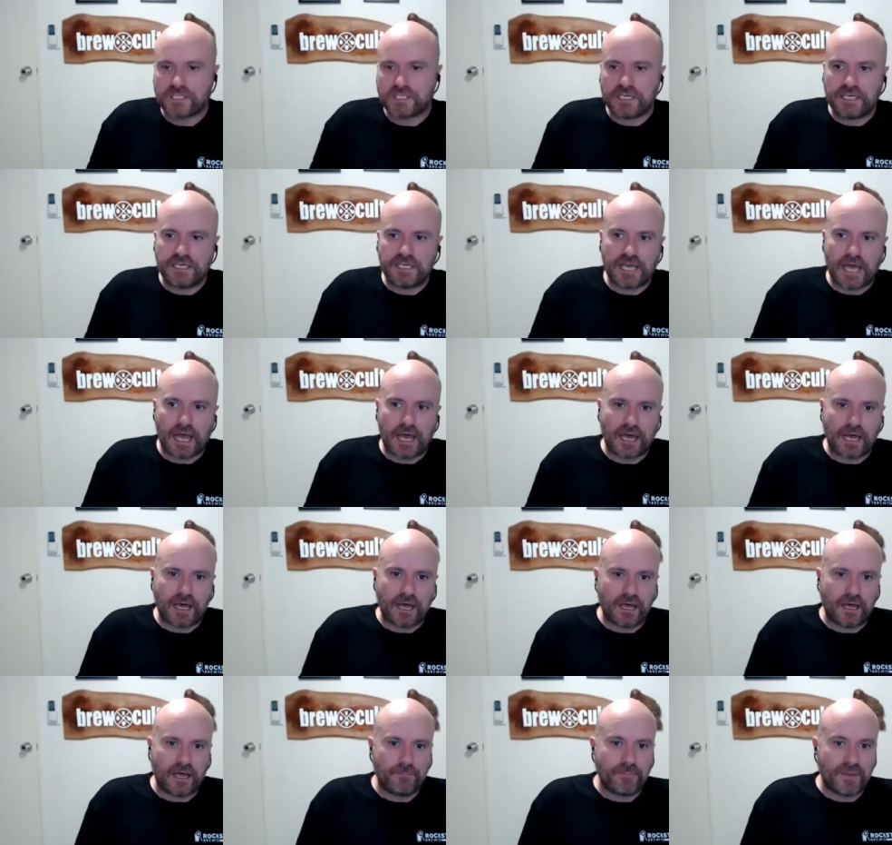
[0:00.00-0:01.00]
the
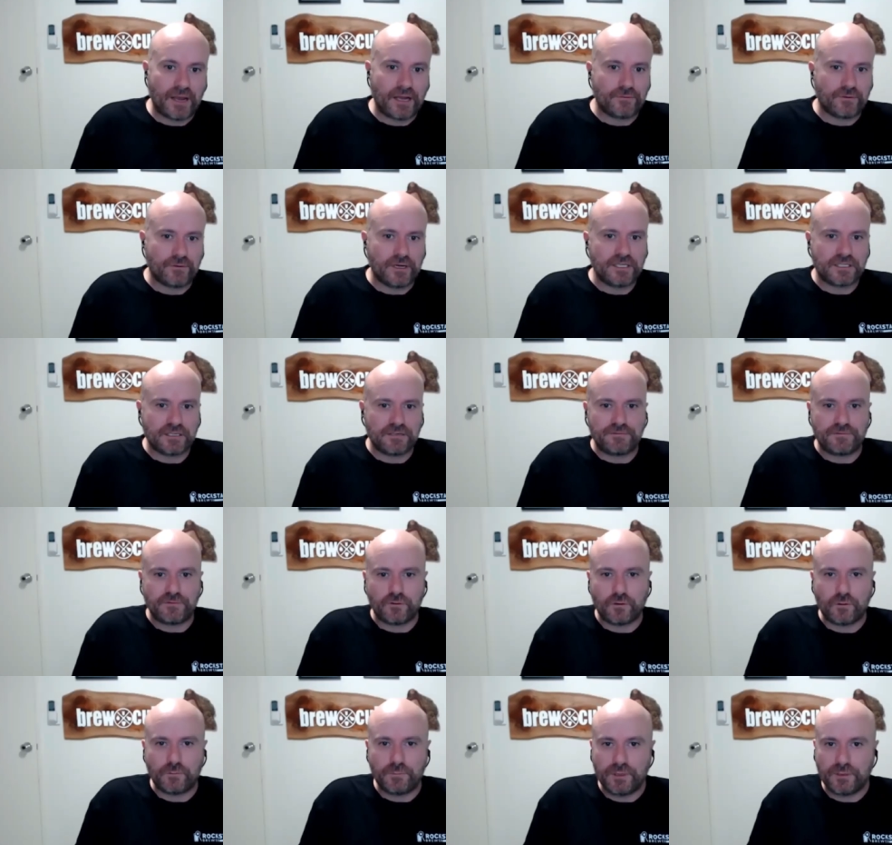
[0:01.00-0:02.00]
uh, main reason
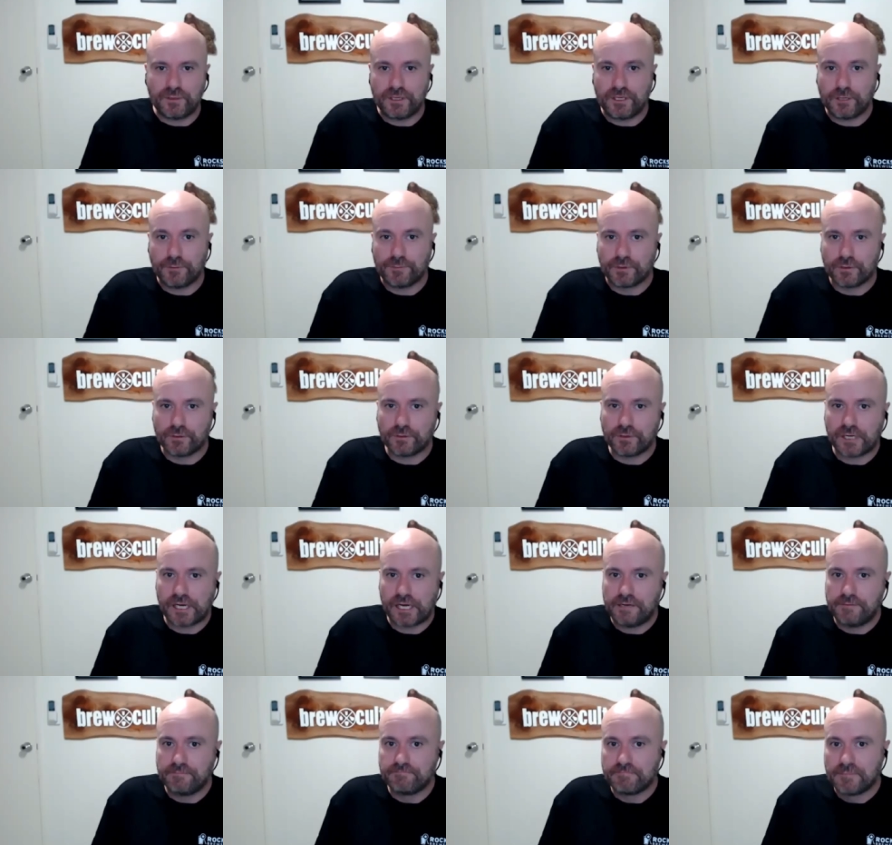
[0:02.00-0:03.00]
for building your
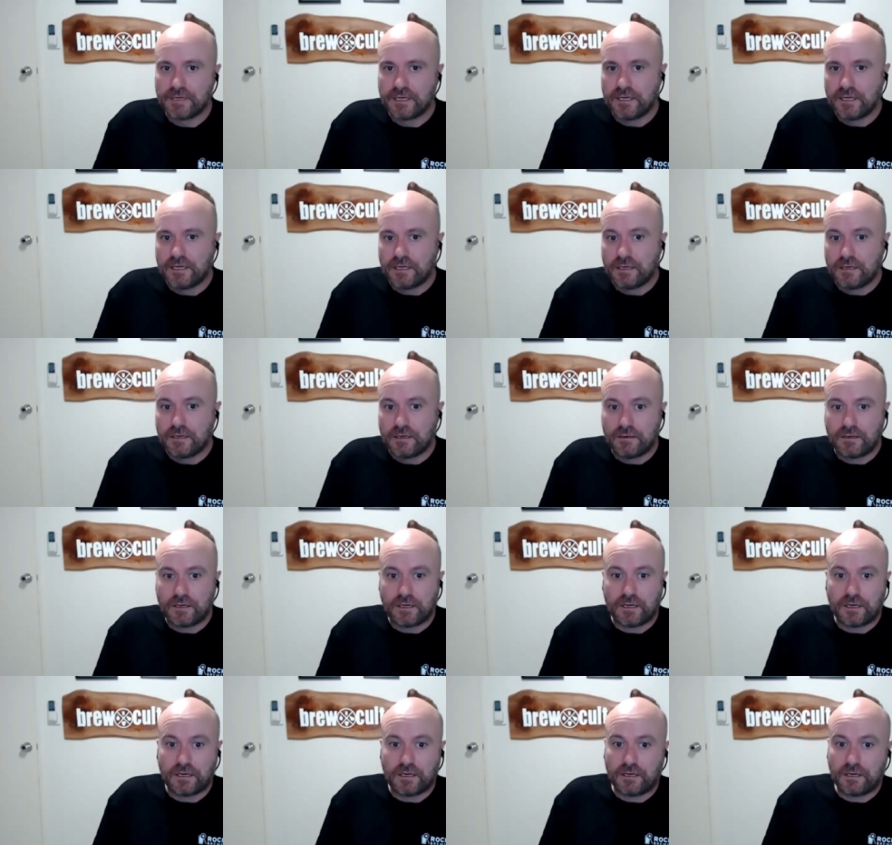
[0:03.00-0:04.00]
brewery
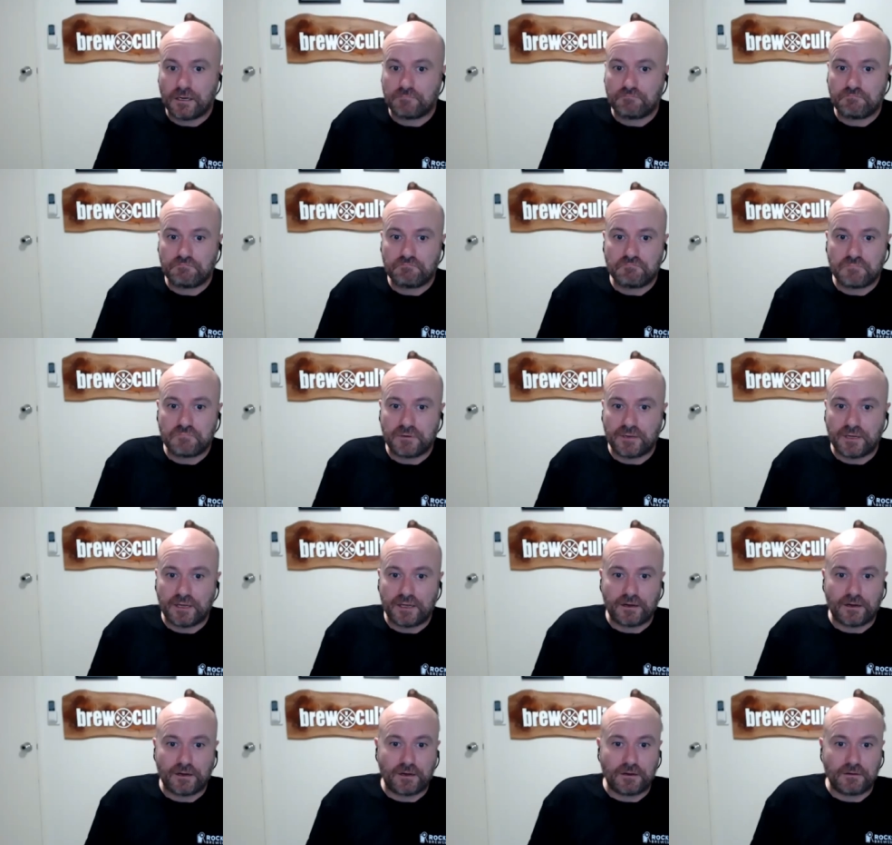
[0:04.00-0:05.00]
uh,
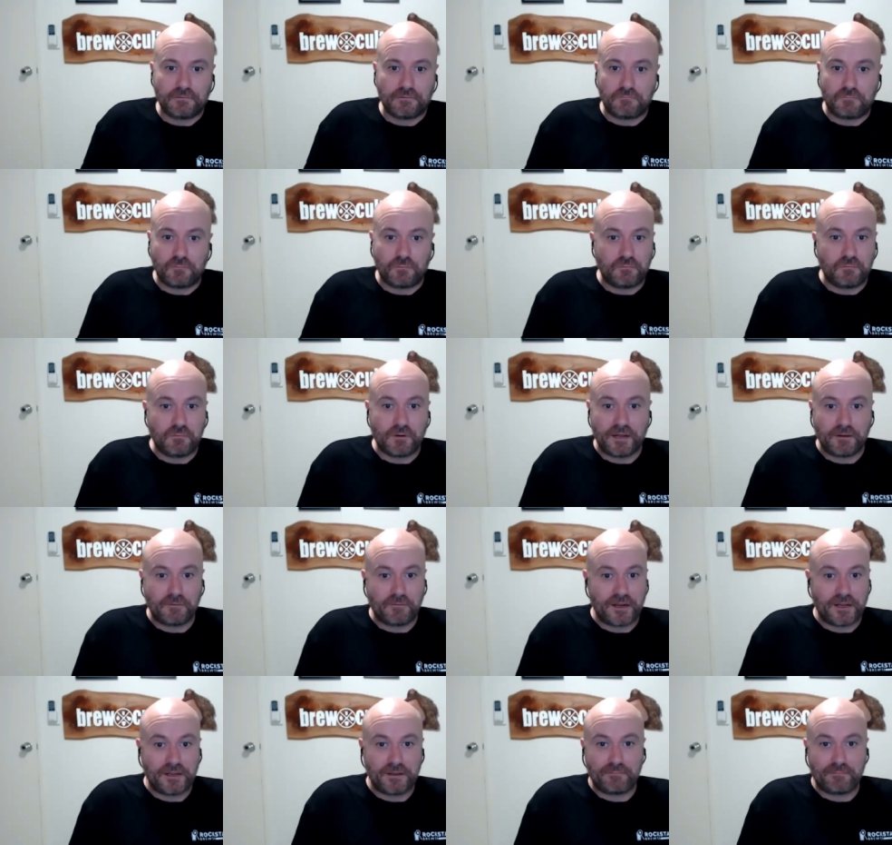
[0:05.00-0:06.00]
where,
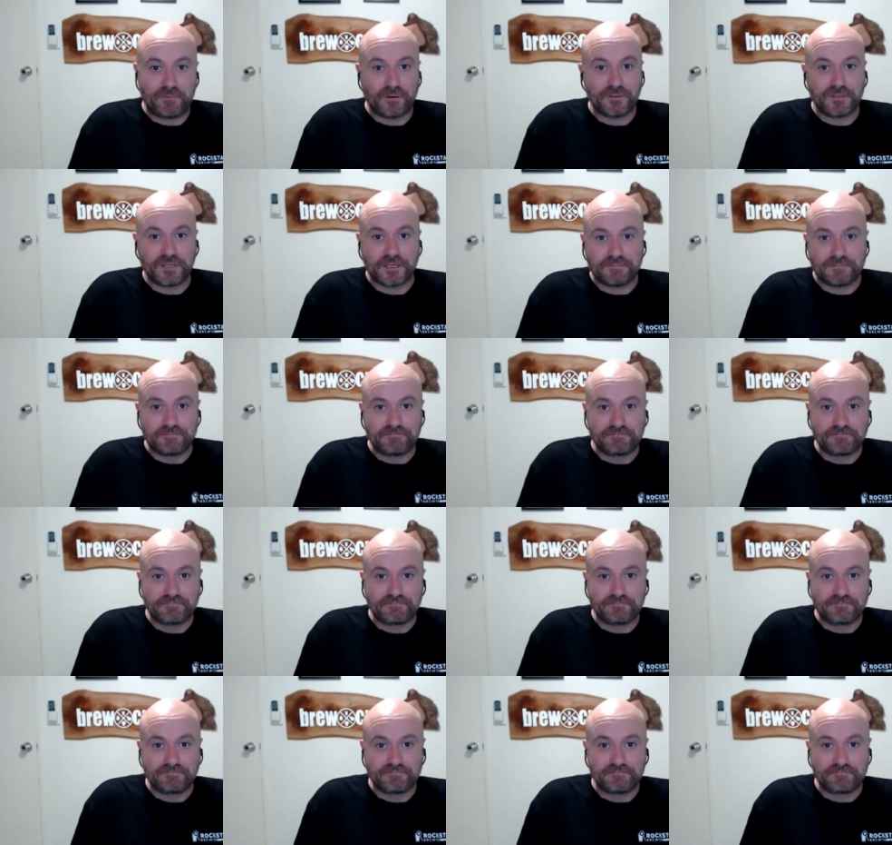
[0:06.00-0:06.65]
where you've built it?